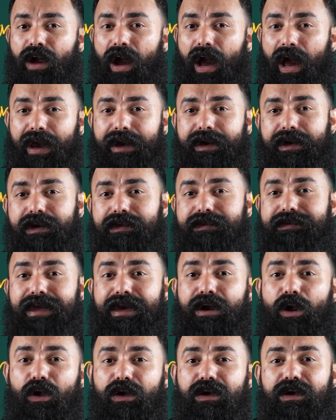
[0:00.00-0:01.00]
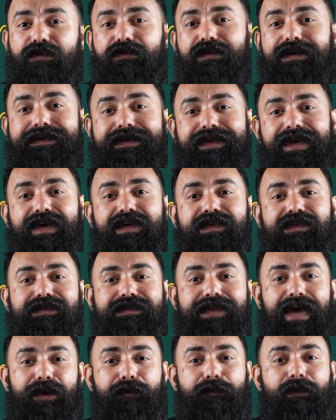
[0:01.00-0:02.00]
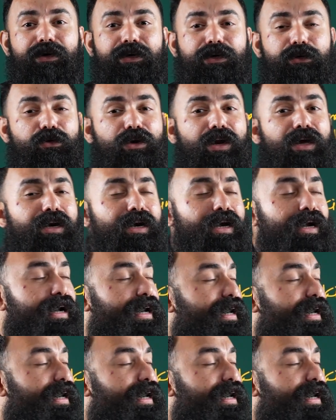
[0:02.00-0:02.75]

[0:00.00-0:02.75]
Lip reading: and then only we'll take that particular